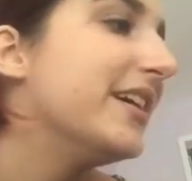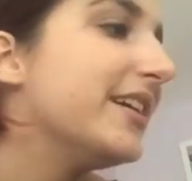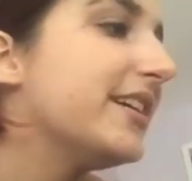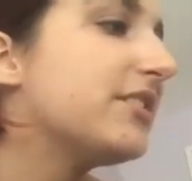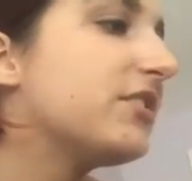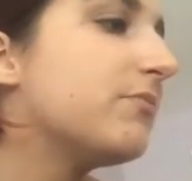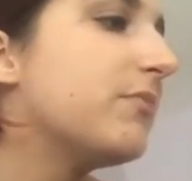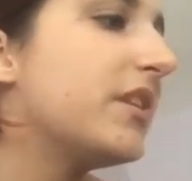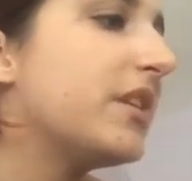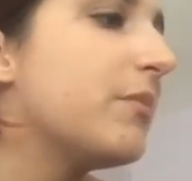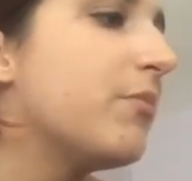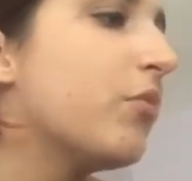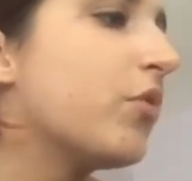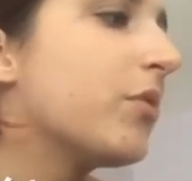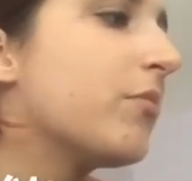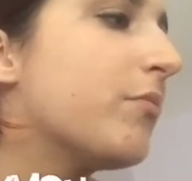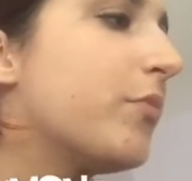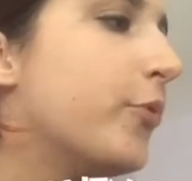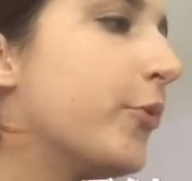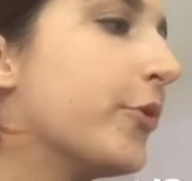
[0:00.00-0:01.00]
Is money more
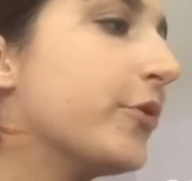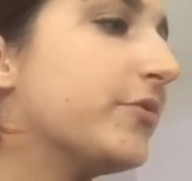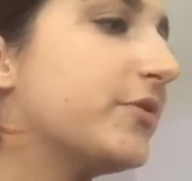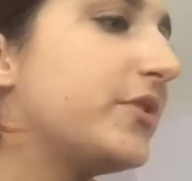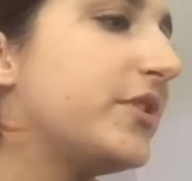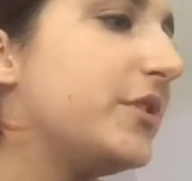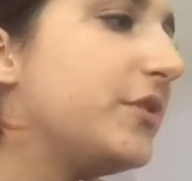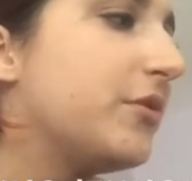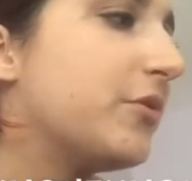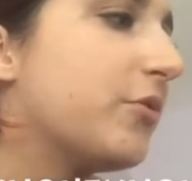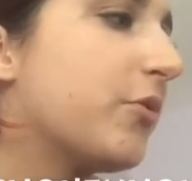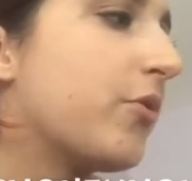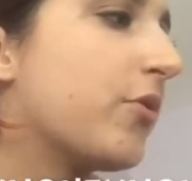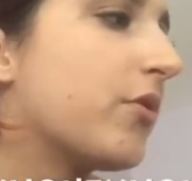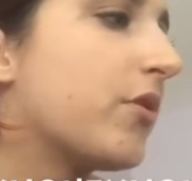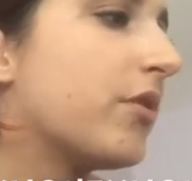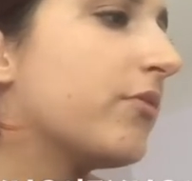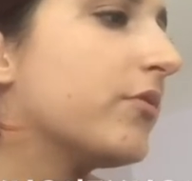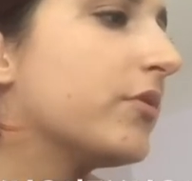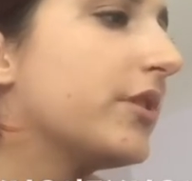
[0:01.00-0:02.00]
important to you
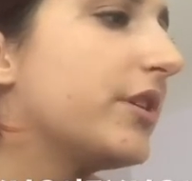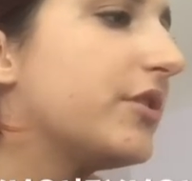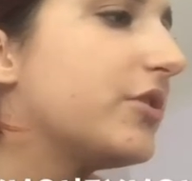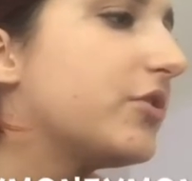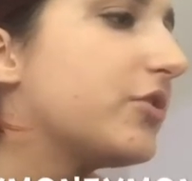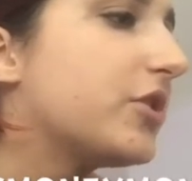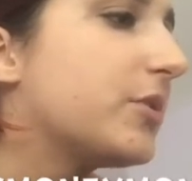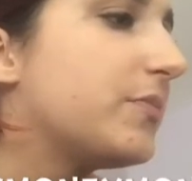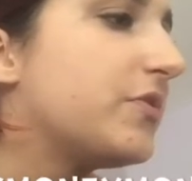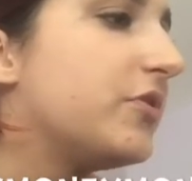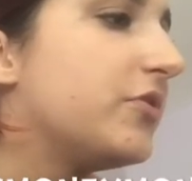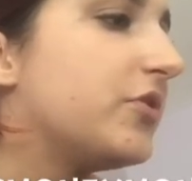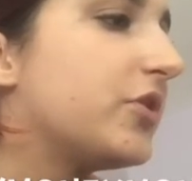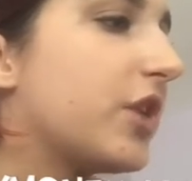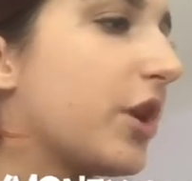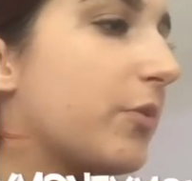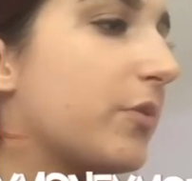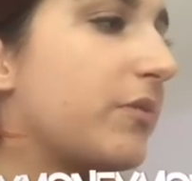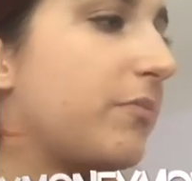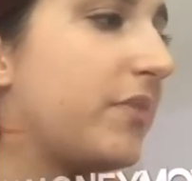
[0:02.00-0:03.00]
or are relationships you
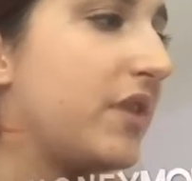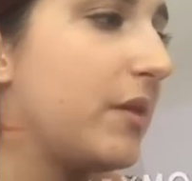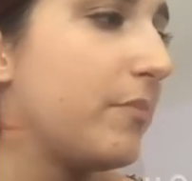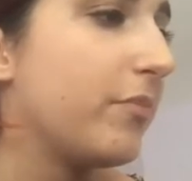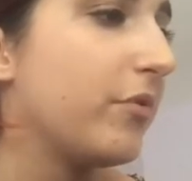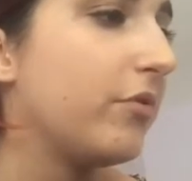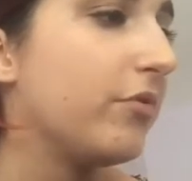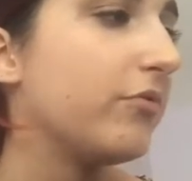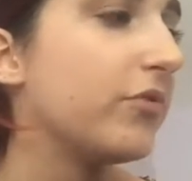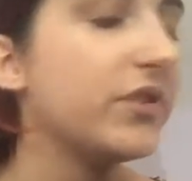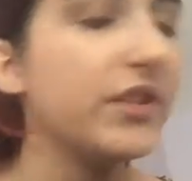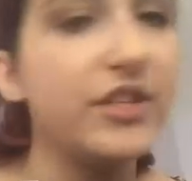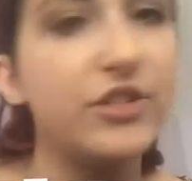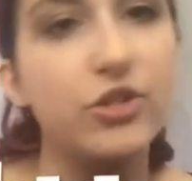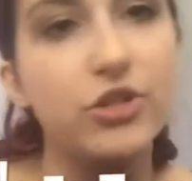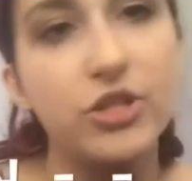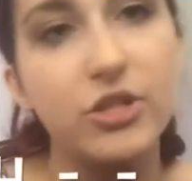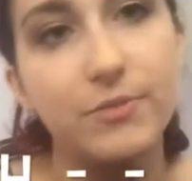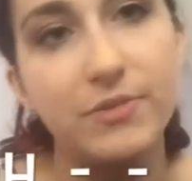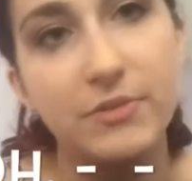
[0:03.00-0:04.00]
share with people?
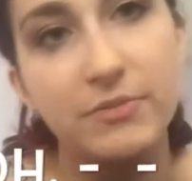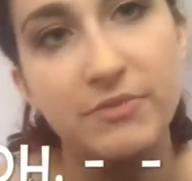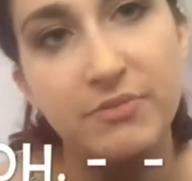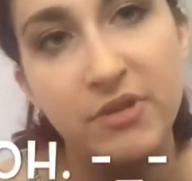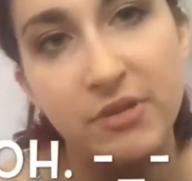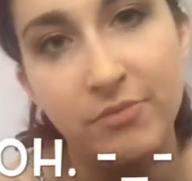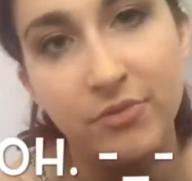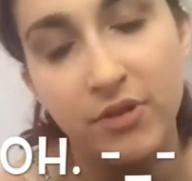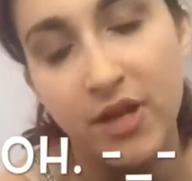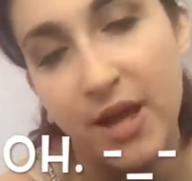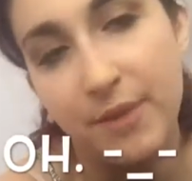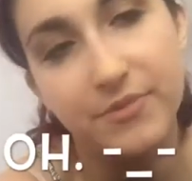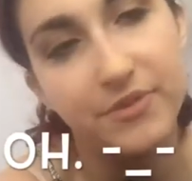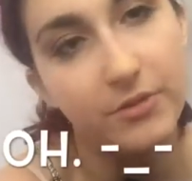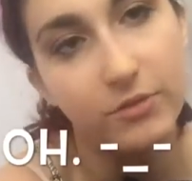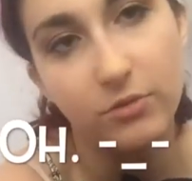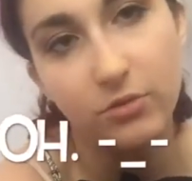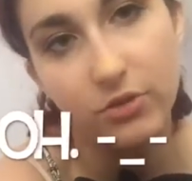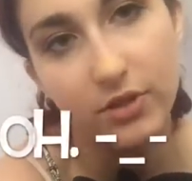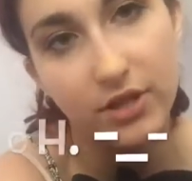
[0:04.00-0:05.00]
Relationships with people,
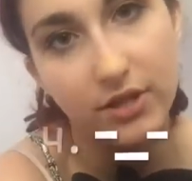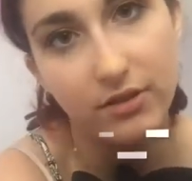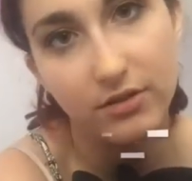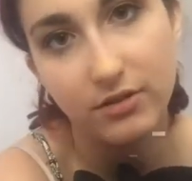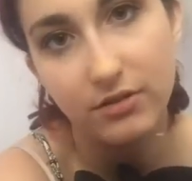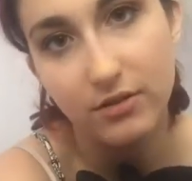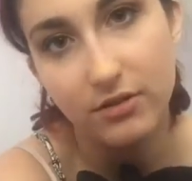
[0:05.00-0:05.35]
absolutely.